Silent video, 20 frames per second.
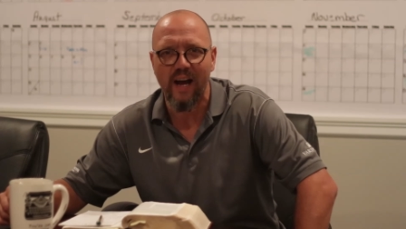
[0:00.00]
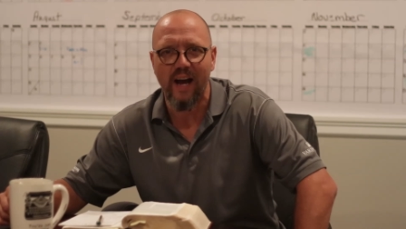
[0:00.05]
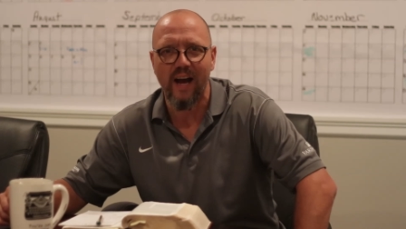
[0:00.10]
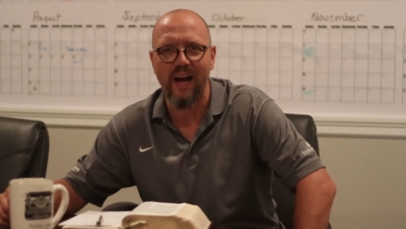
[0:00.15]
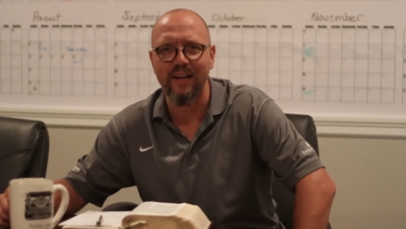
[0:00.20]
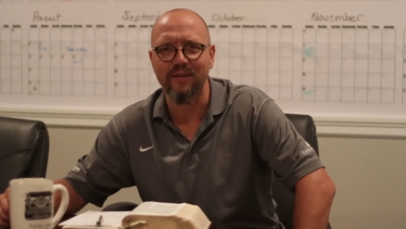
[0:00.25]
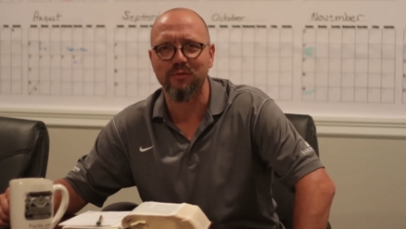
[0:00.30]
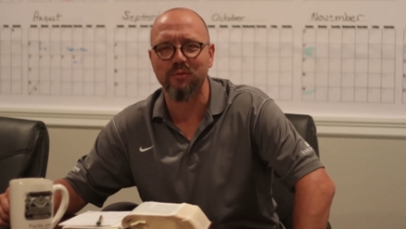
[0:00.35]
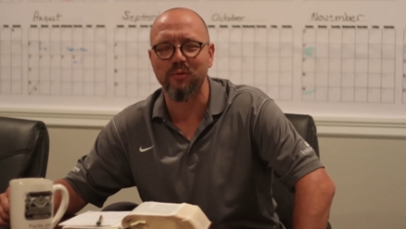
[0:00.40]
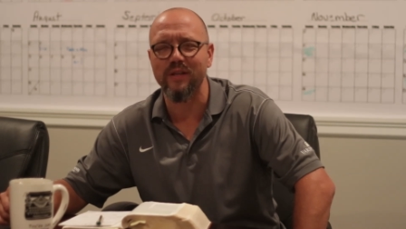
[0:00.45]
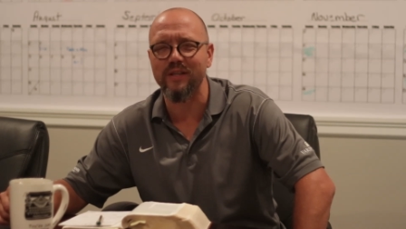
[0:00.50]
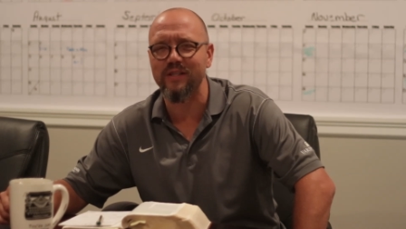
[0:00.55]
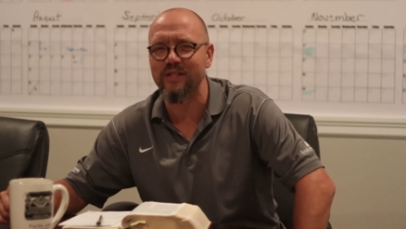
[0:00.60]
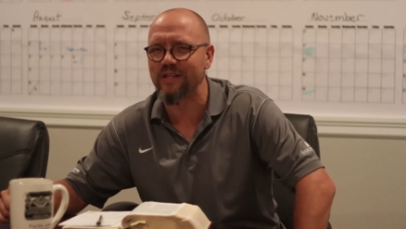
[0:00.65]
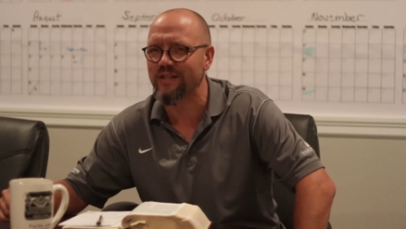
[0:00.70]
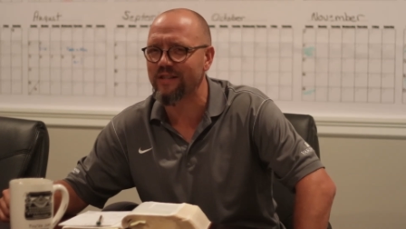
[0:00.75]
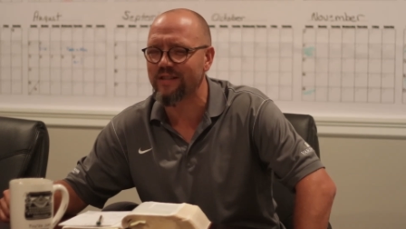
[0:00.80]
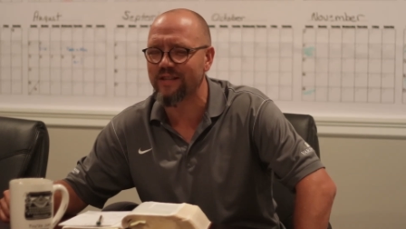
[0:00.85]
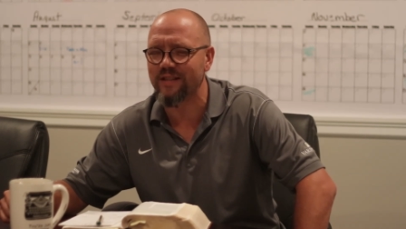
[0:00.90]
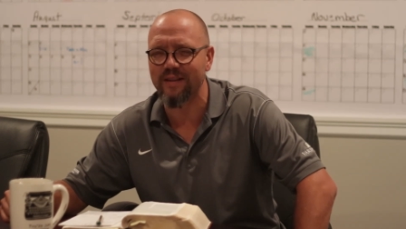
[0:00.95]
As we
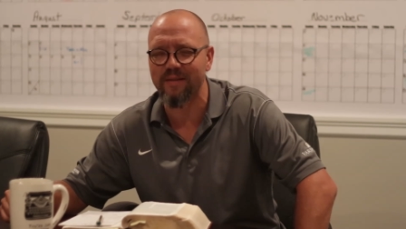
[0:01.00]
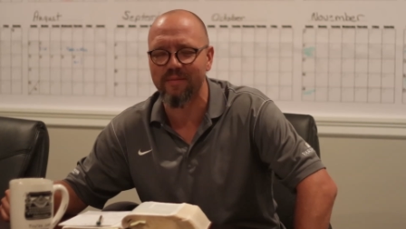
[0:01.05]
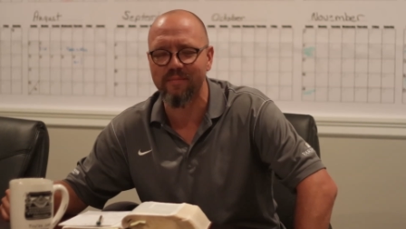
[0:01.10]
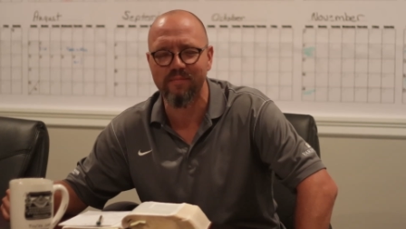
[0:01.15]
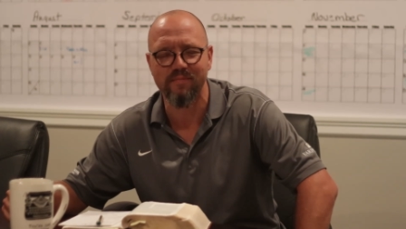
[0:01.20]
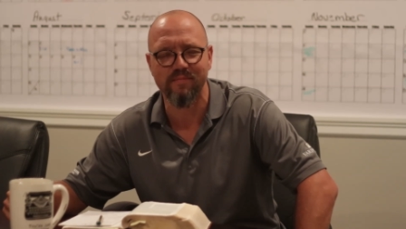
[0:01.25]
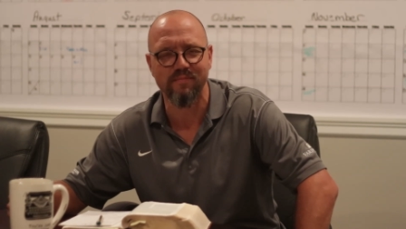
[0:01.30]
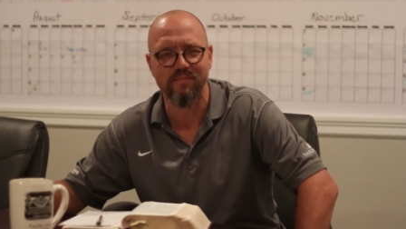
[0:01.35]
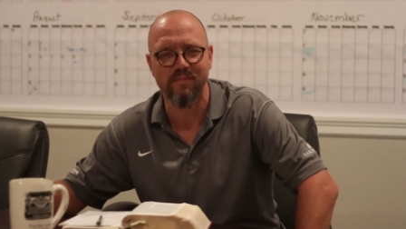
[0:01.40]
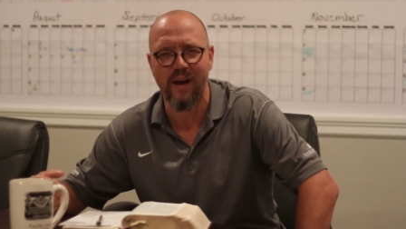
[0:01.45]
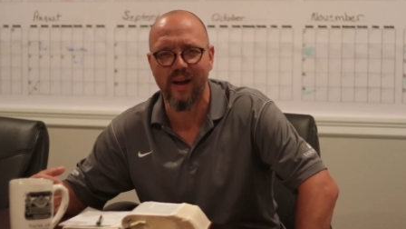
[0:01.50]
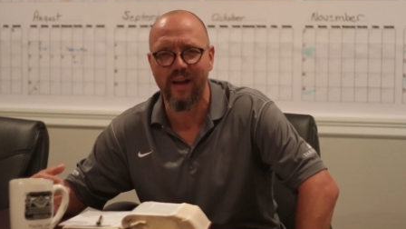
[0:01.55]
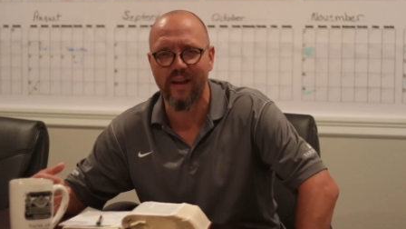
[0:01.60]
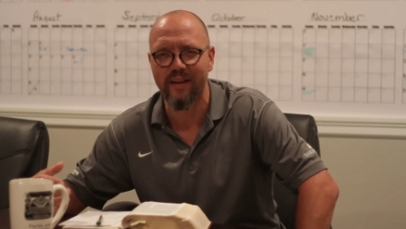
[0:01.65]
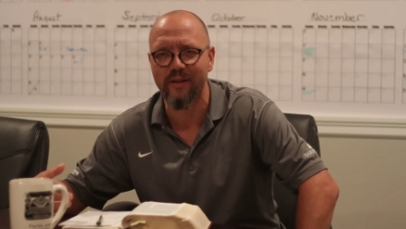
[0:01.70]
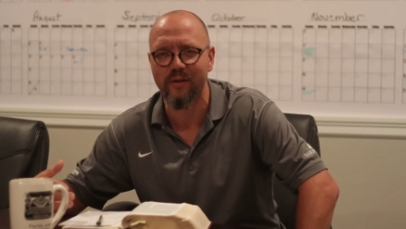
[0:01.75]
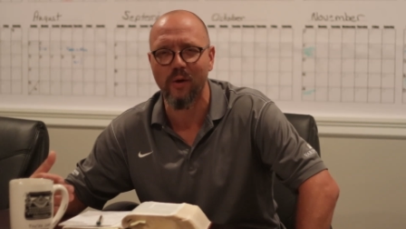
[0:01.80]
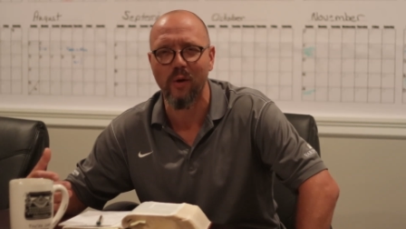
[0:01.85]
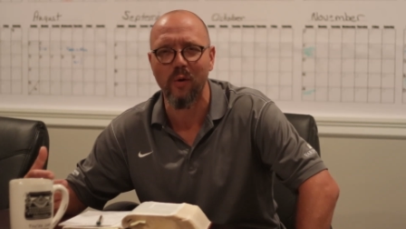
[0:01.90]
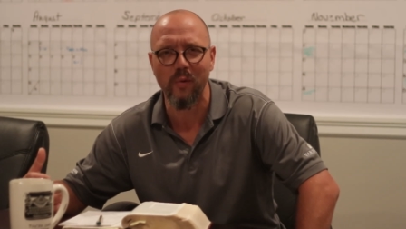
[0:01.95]
just, uh, my
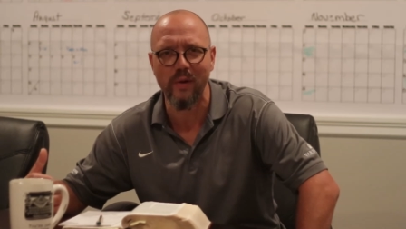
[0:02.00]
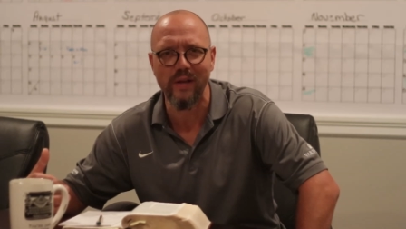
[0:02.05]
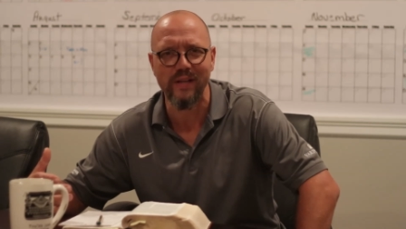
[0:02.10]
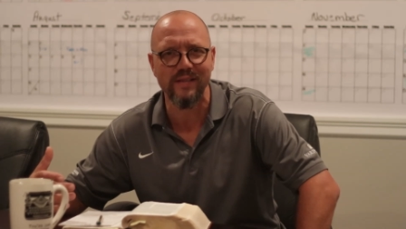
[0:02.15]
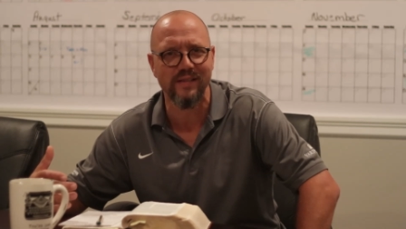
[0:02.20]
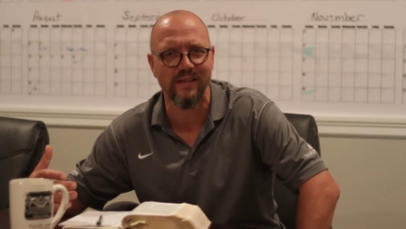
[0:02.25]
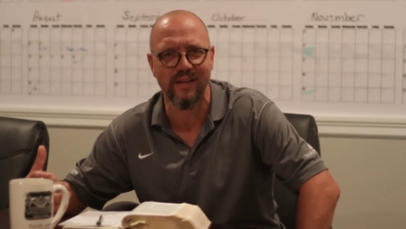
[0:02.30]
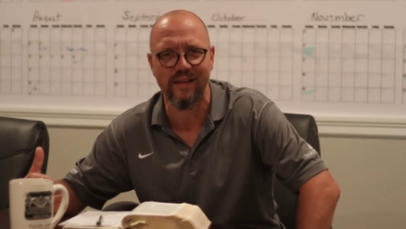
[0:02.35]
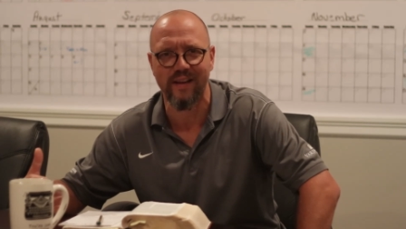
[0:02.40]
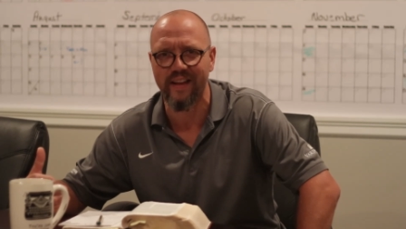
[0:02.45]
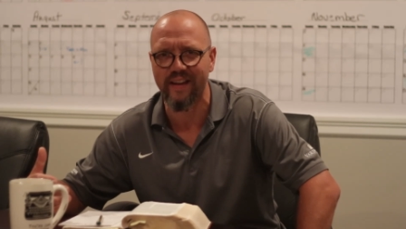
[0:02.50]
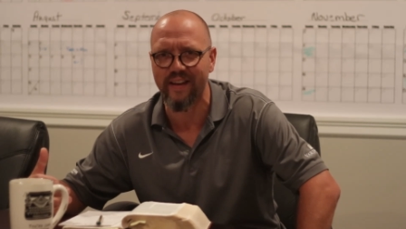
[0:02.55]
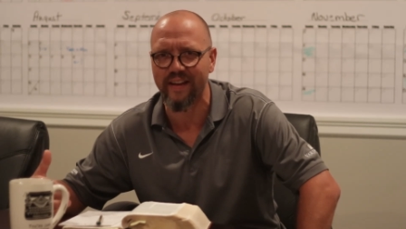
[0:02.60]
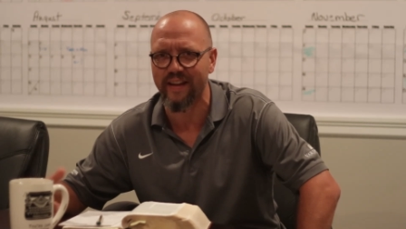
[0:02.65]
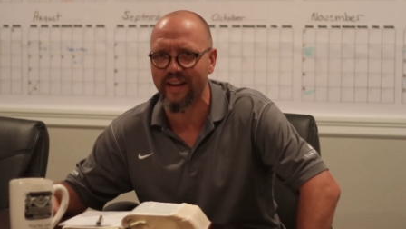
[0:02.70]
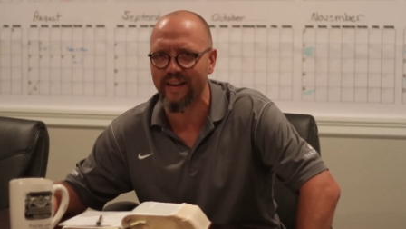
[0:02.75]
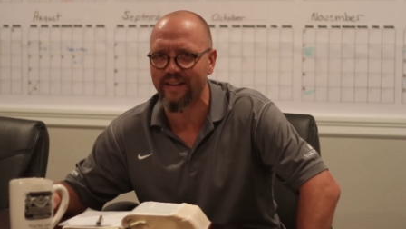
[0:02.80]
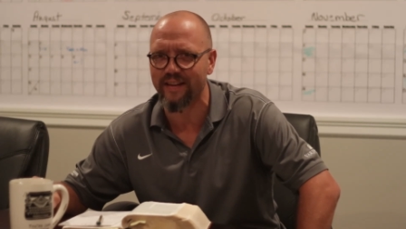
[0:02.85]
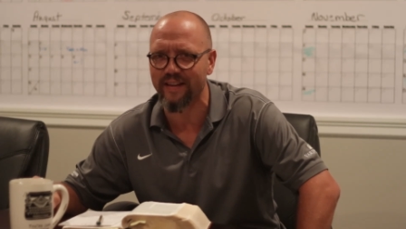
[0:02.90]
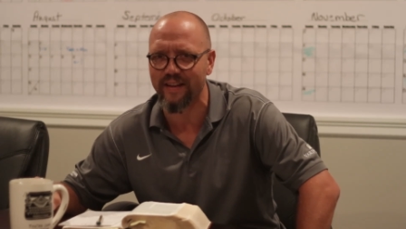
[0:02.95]
goal is tonight
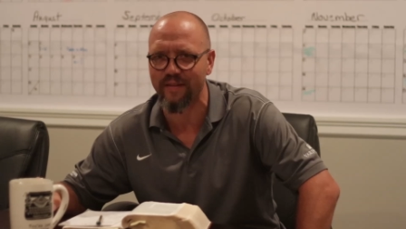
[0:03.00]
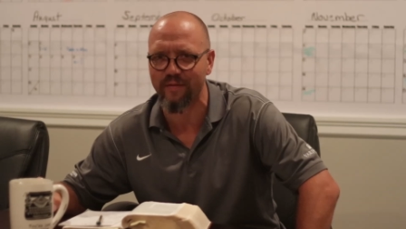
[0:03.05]
again to